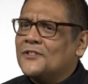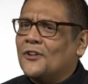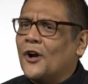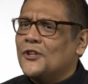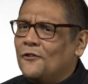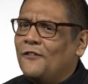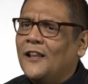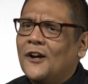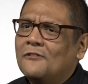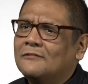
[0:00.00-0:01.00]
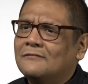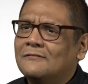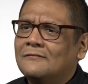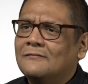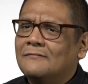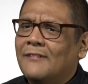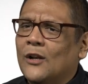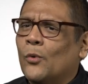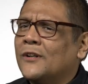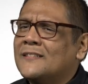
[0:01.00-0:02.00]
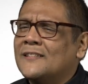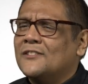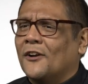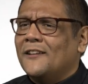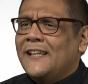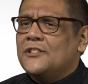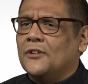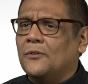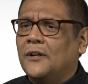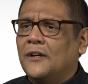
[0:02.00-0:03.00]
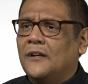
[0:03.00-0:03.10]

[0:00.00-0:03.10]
the star you follow? And where does the star lead you?